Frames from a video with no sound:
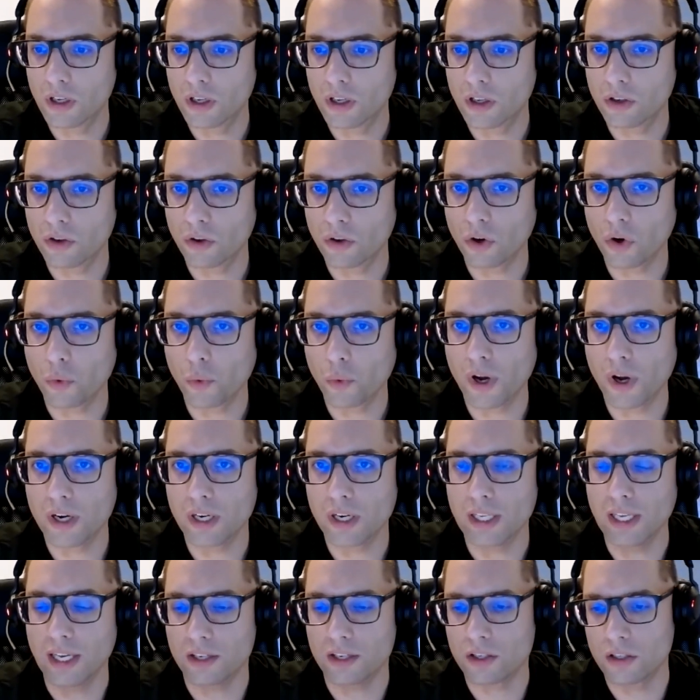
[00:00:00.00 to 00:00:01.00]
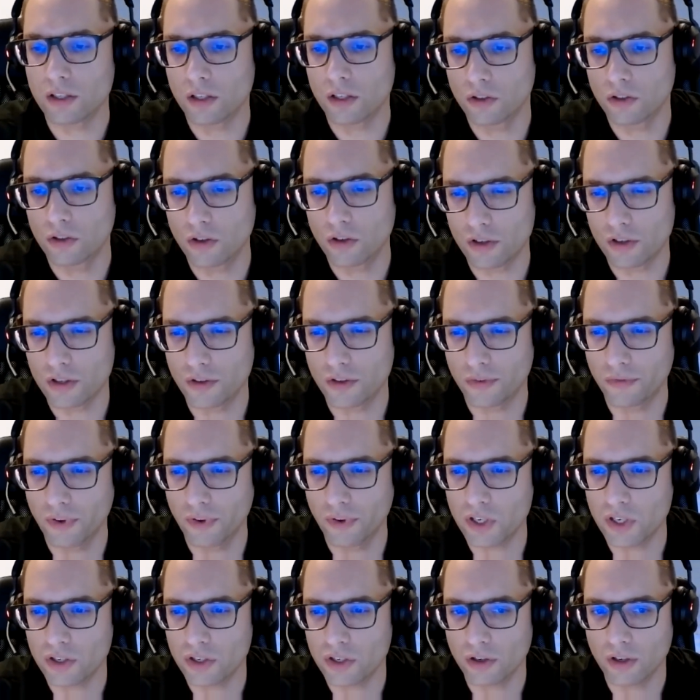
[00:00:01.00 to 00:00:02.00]
Another one, yes. Does the
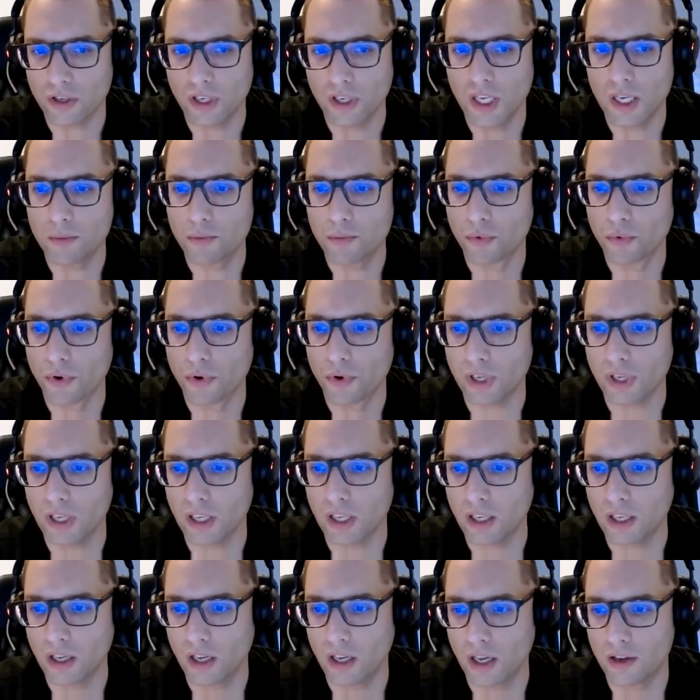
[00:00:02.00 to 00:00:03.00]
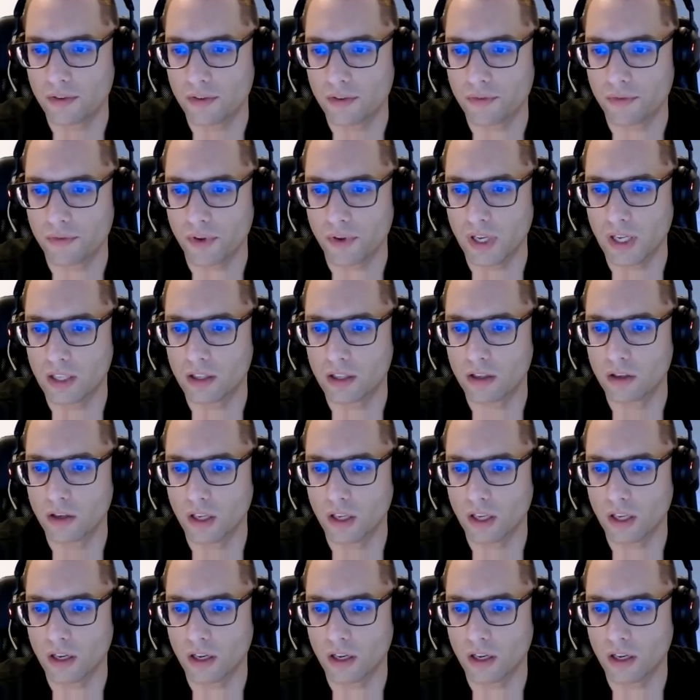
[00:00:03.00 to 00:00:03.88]
fixture keep working if it?